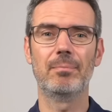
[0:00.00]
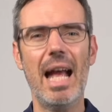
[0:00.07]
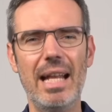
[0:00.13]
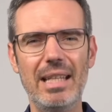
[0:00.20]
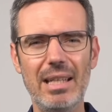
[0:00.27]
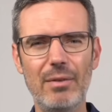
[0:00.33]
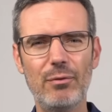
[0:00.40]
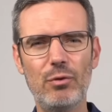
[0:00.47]

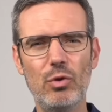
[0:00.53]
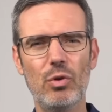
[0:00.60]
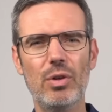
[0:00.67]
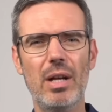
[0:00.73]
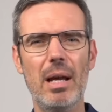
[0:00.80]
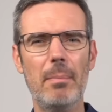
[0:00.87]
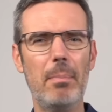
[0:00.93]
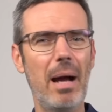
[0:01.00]
And if
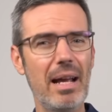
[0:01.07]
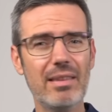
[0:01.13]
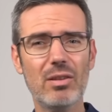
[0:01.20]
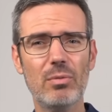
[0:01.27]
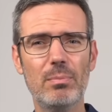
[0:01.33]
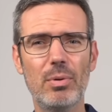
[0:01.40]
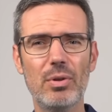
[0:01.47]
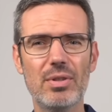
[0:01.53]
you're a
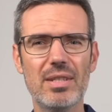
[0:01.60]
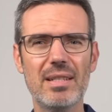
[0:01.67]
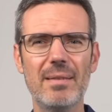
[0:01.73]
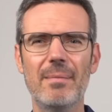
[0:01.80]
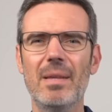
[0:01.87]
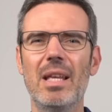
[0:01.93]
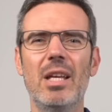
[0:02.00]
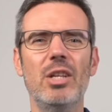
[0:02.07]
Python
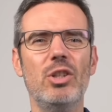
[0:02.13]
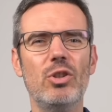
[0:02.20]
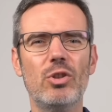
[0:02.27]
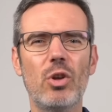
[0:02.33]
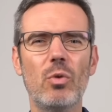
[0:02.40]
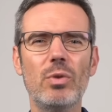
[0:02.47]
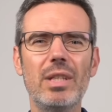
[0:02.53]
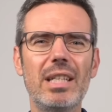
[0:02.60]
person, you
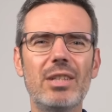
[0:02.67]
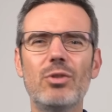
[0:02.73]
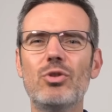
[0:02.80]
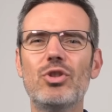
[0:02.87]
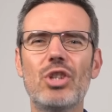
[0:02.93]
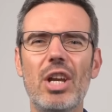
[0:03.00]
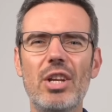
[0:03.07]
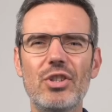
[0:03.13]
don't need to
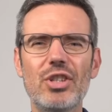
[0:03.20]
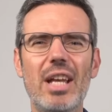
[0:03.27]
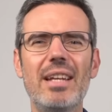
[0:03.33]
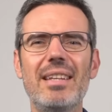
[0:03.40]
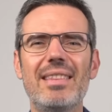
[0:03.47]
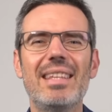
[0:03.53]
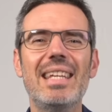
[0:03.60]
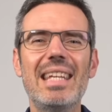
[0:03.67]
change
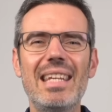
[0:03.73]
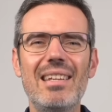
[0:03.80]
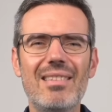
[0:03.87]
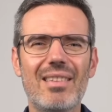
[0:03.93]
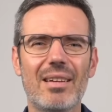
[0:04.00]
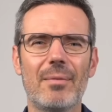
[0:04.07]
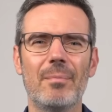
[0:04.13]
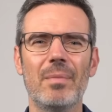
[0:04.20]
anything
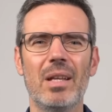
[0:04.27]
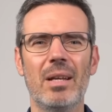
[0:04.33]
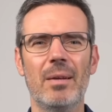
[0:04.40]
either.